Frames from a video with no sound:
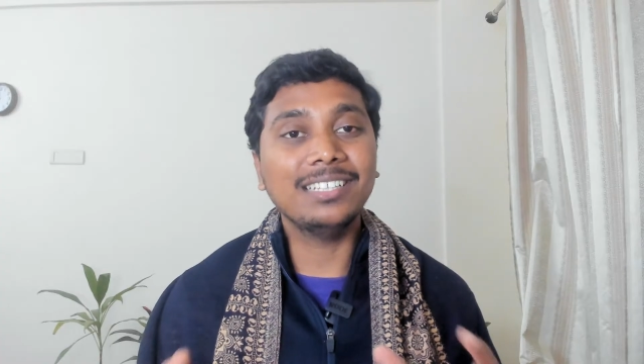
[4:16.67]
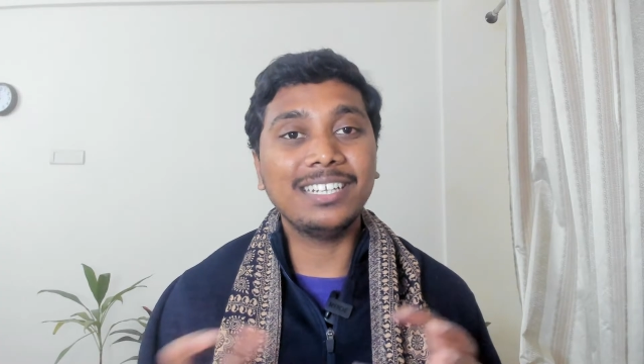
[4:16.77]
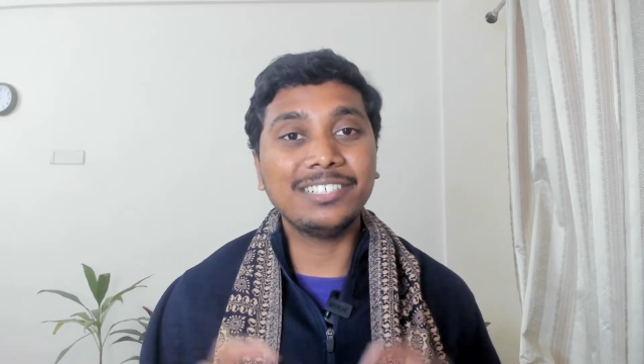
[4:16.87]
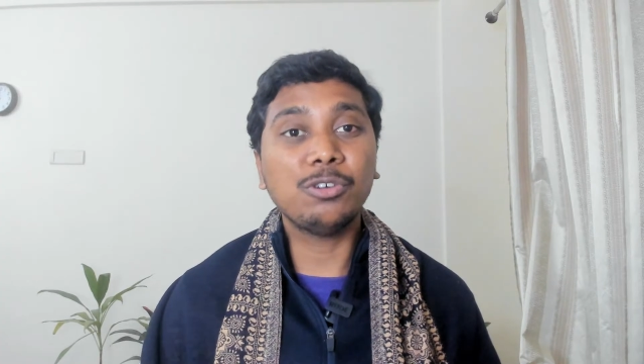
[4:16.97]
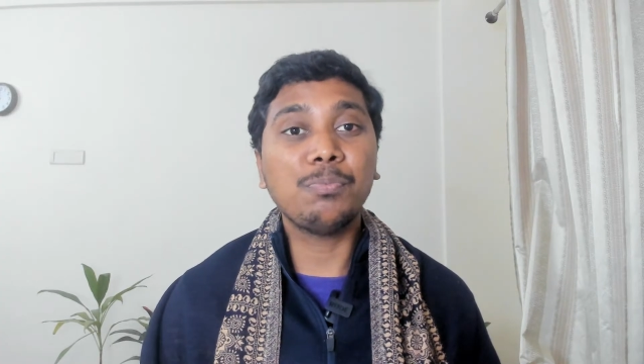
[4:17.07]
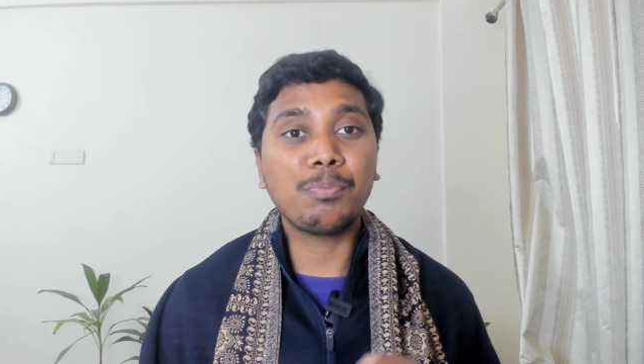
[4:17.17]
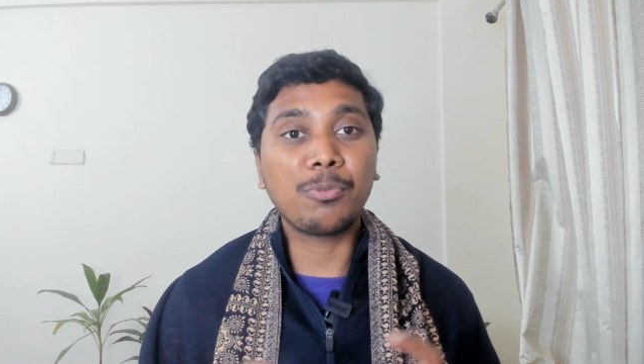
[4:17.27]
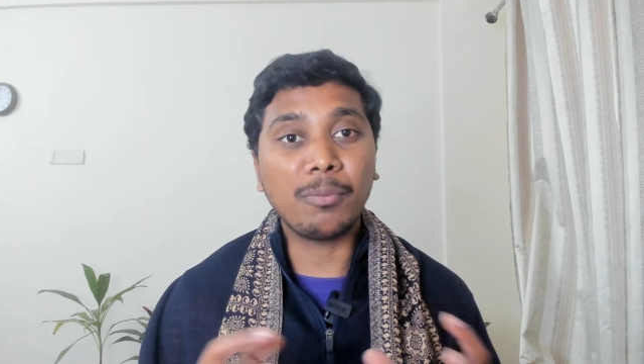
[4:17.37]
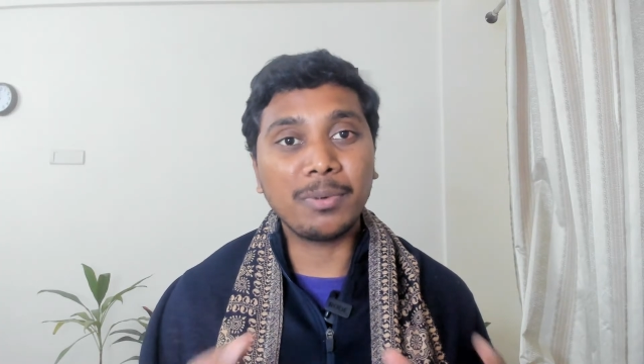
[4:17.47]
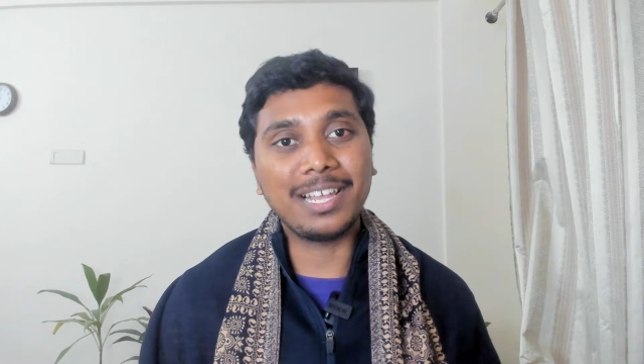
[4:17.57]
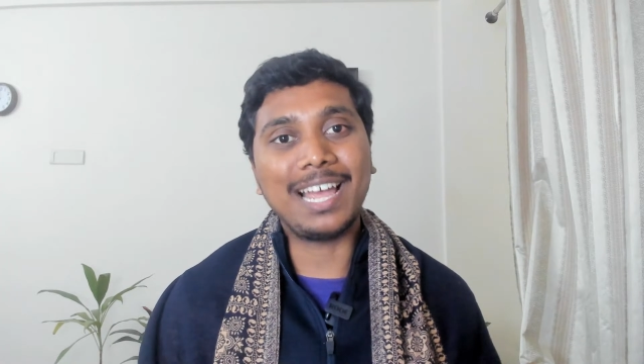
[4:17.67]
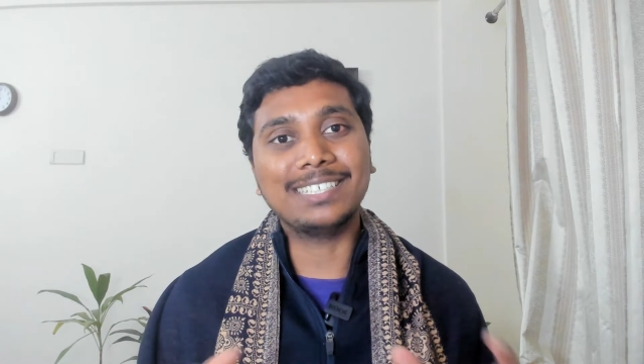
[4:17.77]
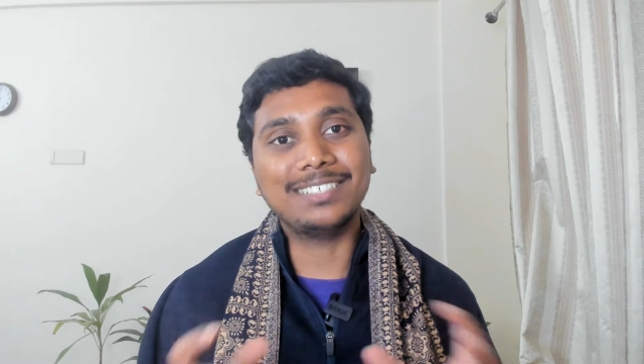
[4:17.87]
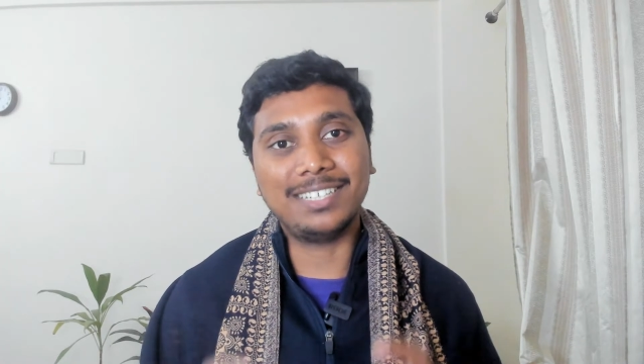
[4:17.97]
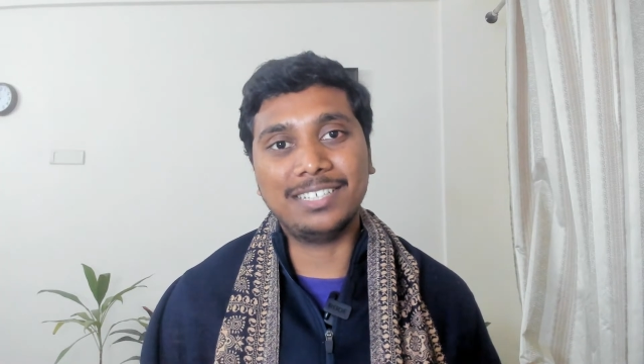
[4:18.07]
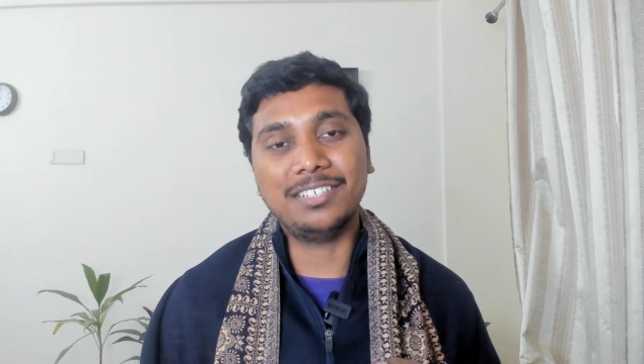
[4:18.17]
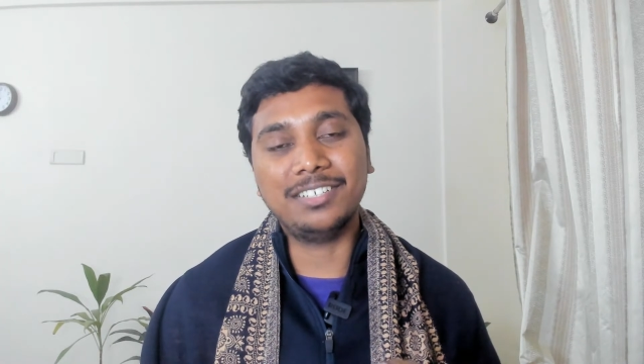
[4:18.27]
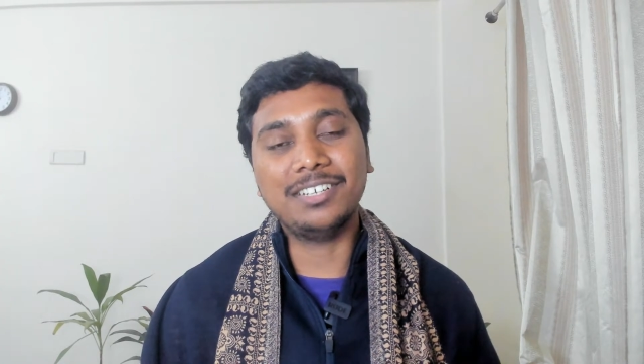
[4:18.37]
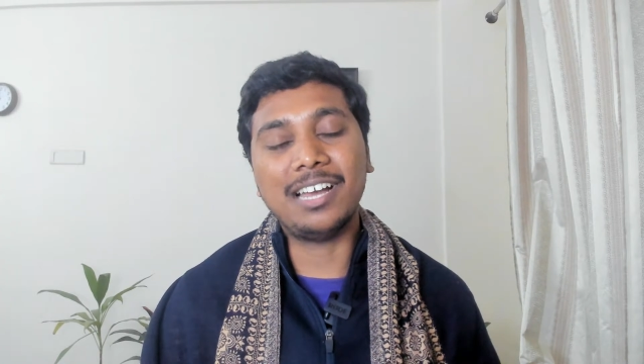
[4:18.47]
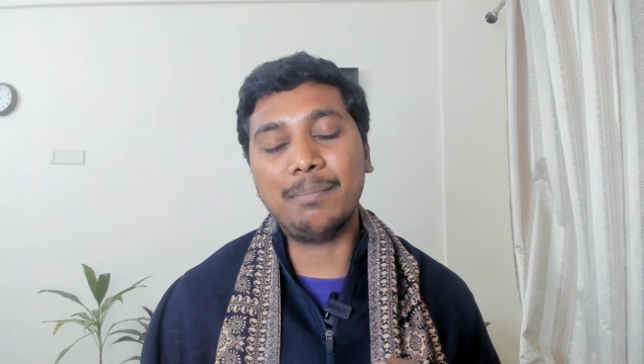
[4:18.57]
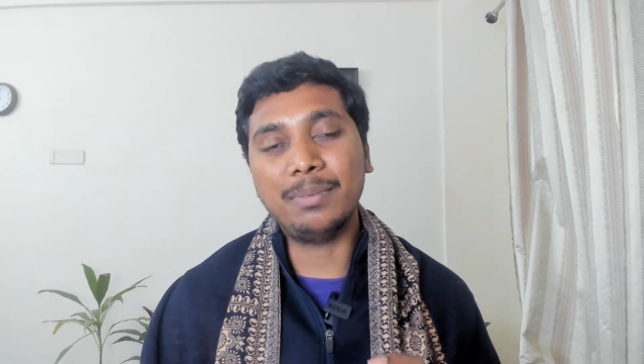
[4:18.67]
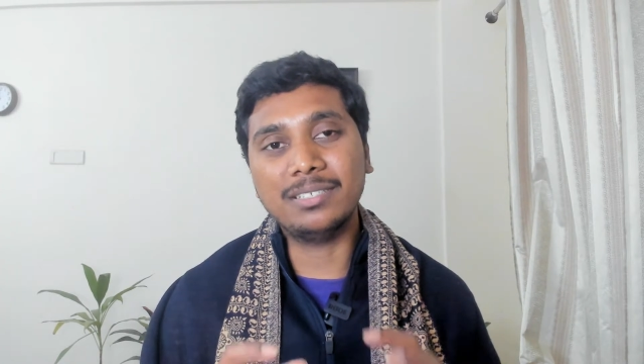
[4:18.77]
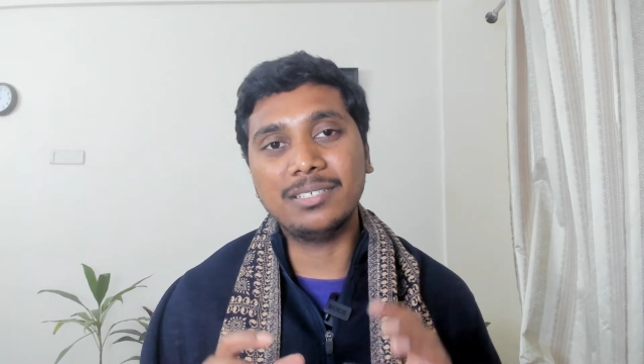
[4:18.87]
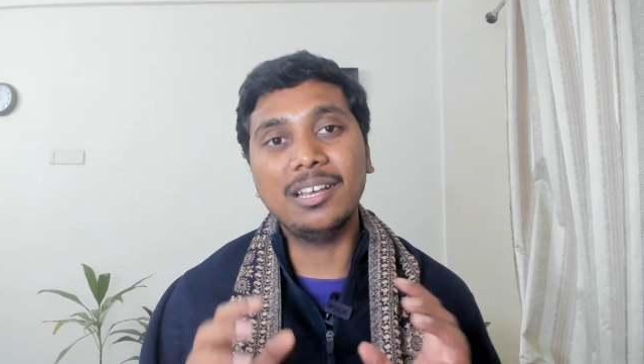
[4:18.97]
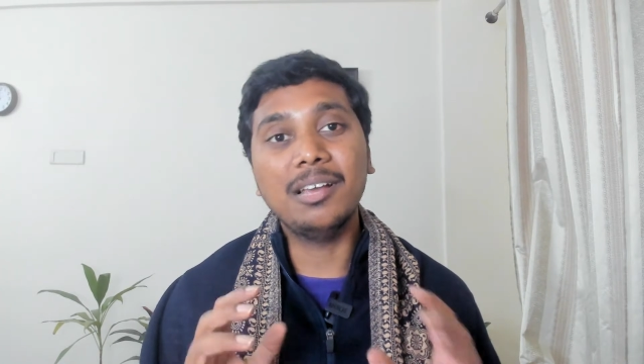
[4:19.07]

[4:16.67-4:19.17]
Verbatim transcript: there is no proper gases exchange happens